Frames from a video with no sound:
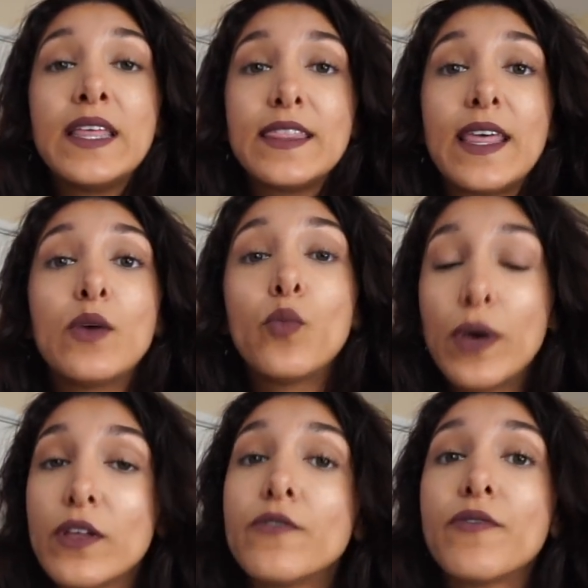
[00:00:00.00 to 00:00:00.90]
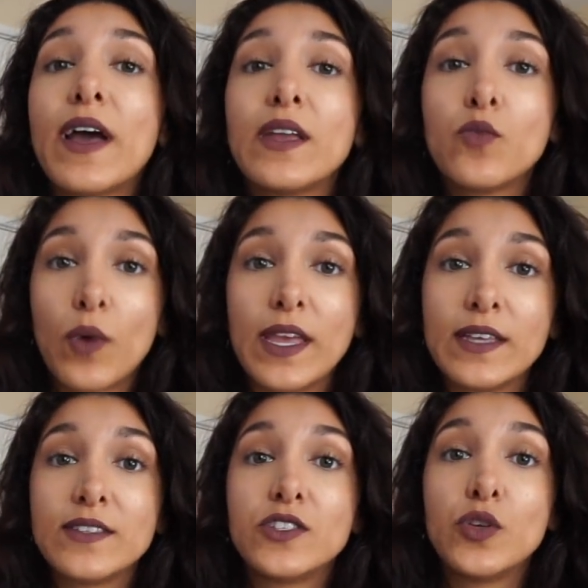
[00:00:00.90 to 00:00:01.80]
they will find
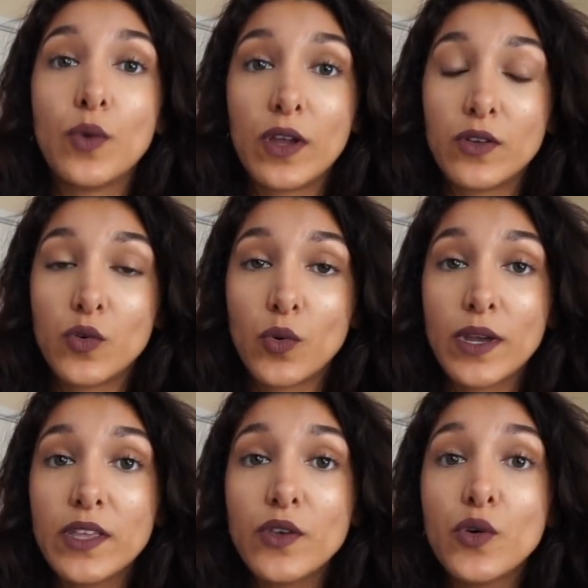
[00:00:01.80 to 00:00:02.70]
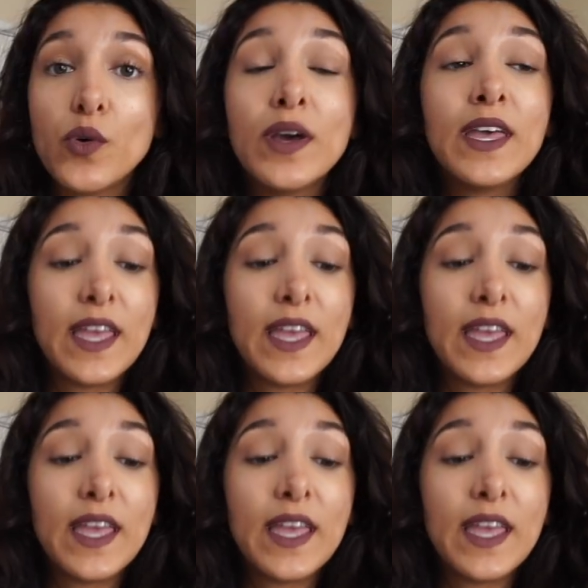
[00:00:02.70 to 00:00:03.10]
ways to annoy you